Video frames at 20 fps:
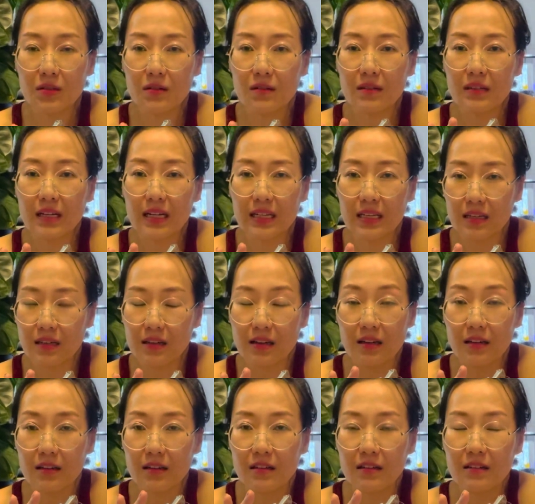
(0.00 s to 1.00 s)
like
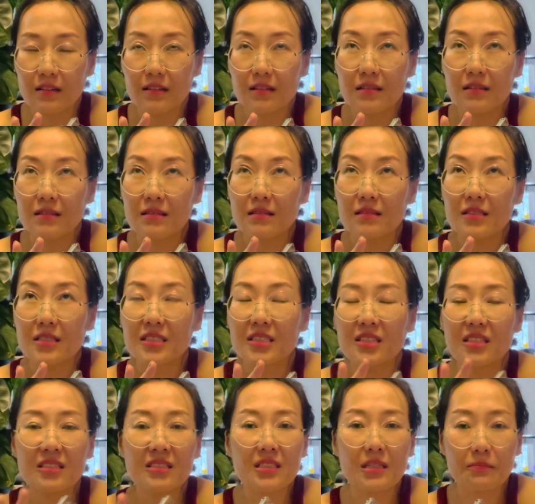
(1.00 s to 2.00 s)

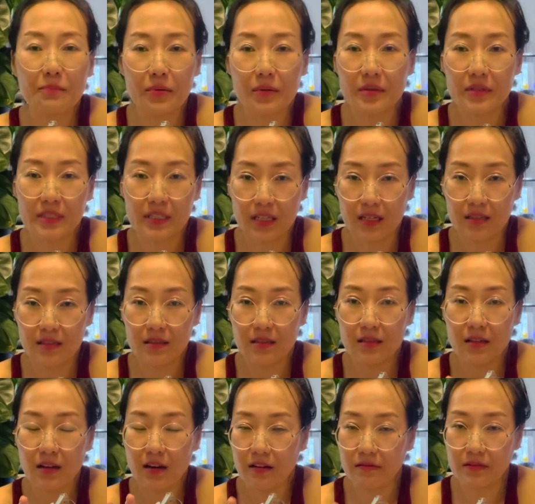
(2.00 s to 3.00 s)

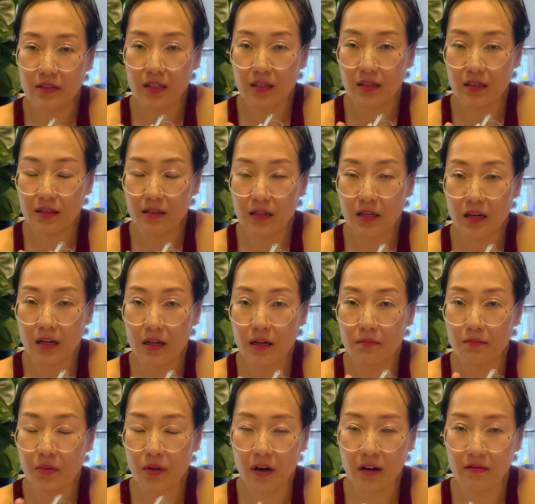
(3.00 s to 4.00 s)
60% of the
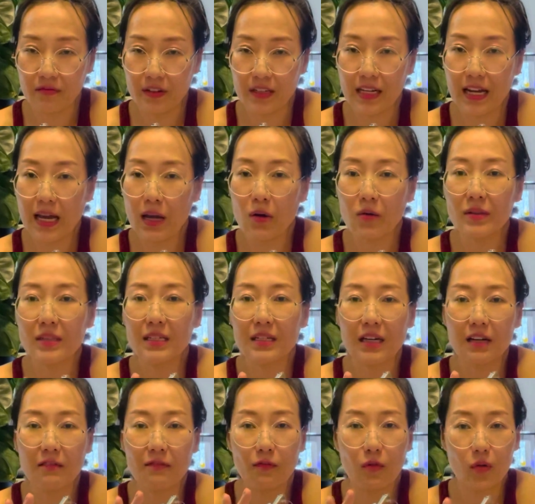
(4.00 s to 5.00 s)
profit. I only
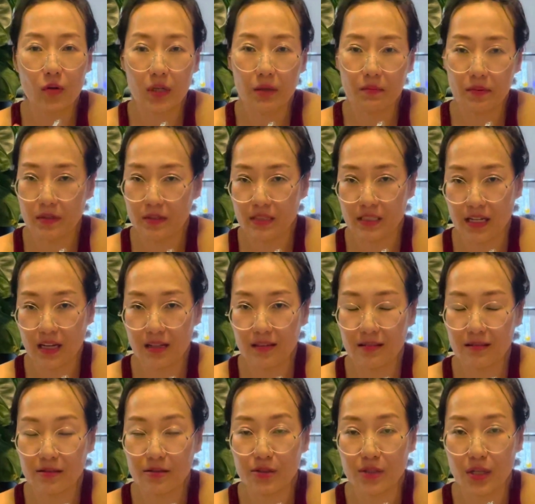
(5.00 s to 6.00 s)
got 40%,
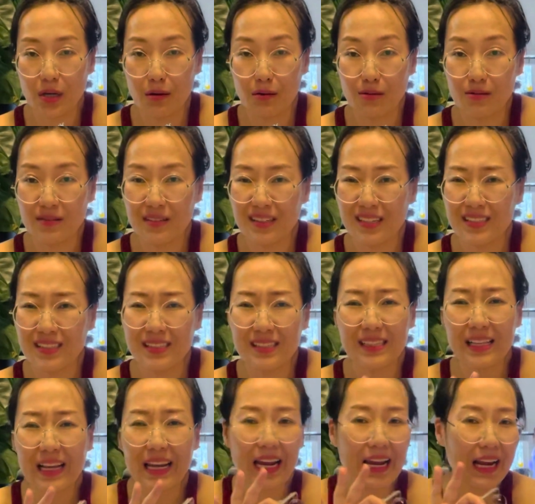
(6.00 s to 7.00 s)
so
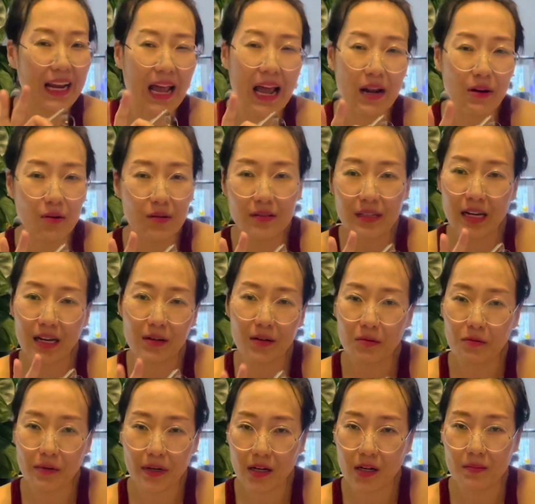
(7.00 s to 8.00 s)
I
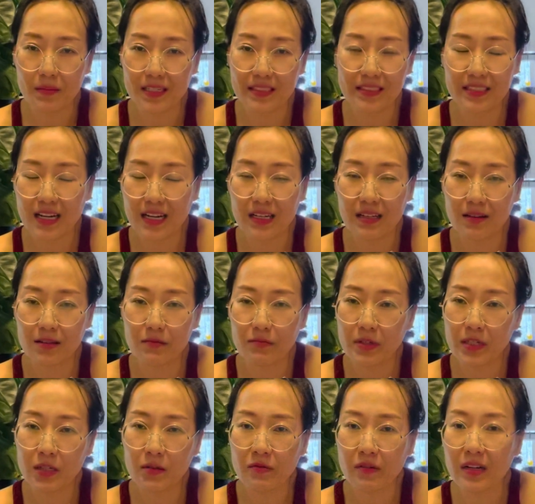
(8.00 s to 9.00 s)
don't recommend selling on
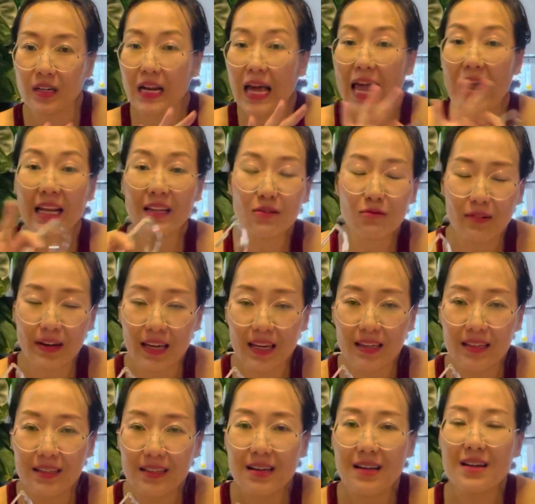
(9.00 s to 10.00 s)
RealReal.
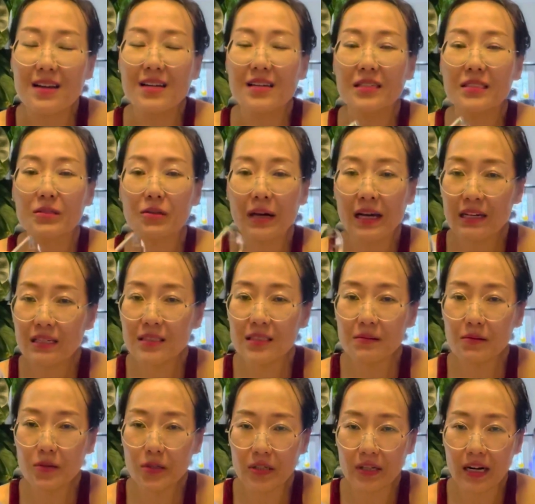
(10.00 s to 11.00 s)
Anyway, so I had
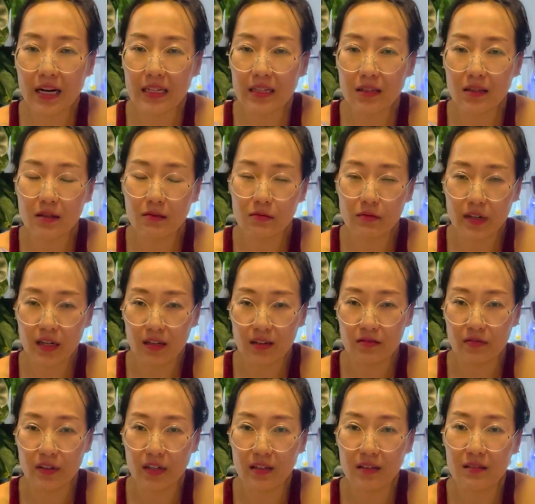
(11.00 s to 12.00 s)
some credit on
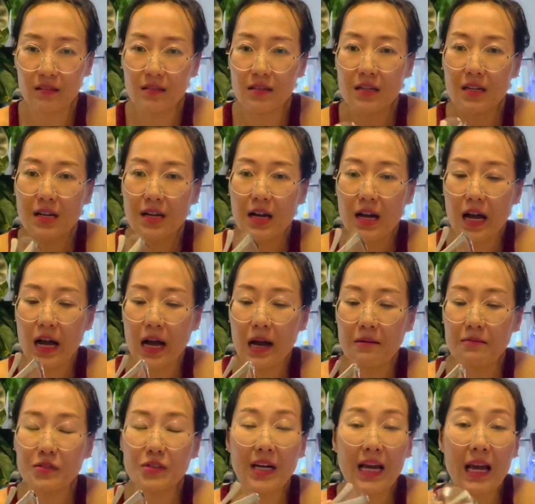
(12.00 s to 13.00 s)
RealReal,
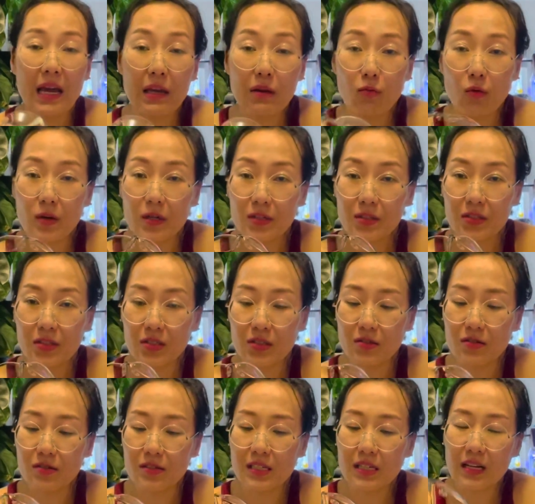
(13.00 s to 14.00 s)
so I wanted to
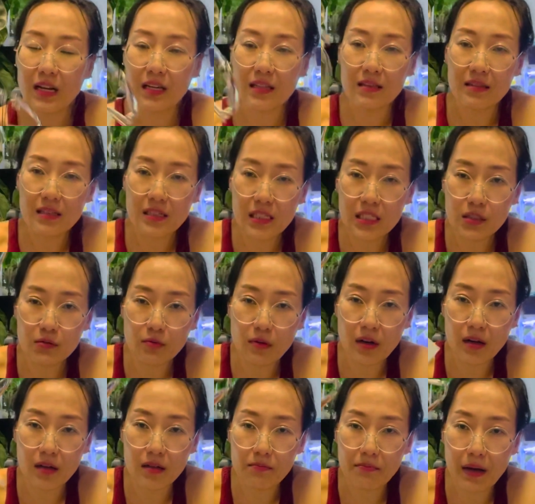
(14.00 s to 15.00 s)
use it, and this
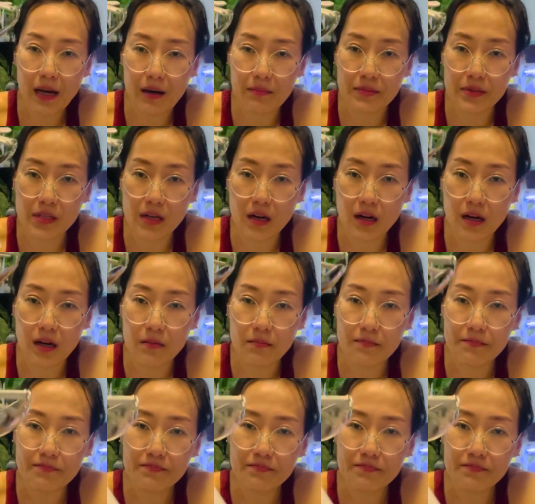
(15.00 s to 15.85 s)
one popped up